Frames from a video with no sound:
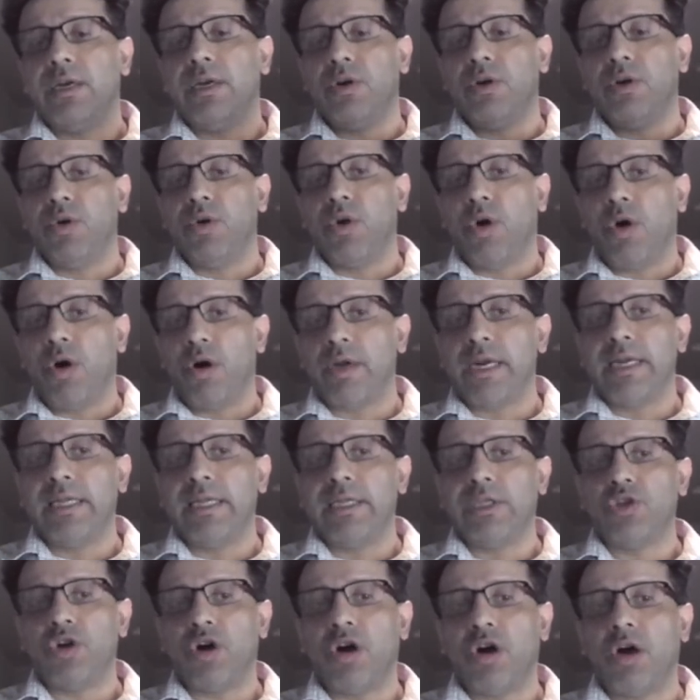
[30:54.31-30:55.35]

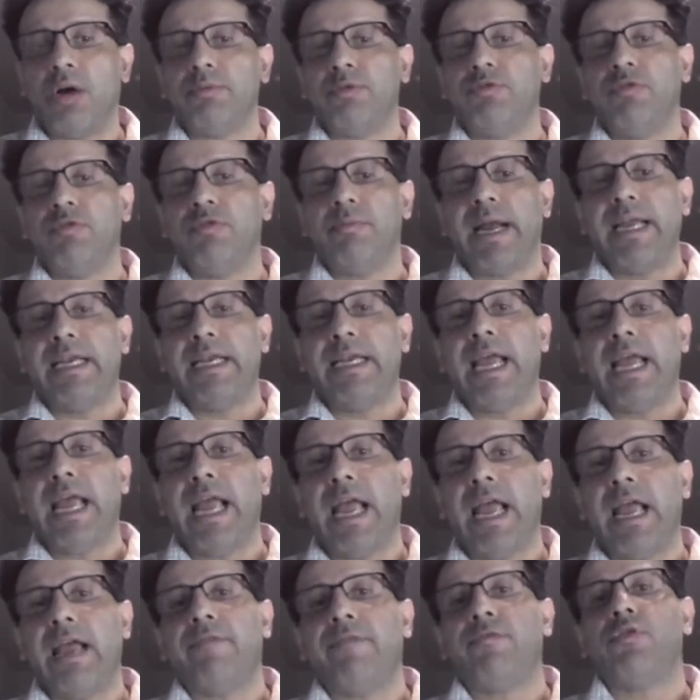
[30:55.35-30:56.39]
long-running jobs, we might
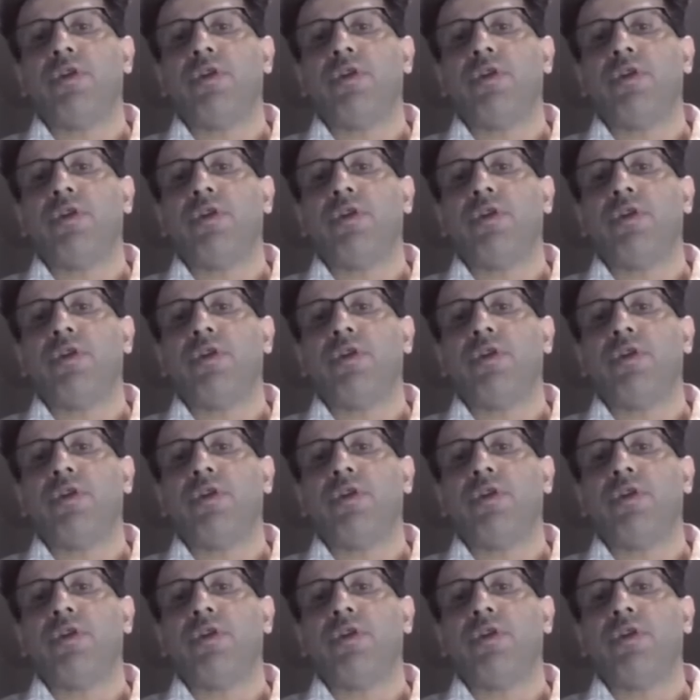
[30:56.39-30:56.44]
have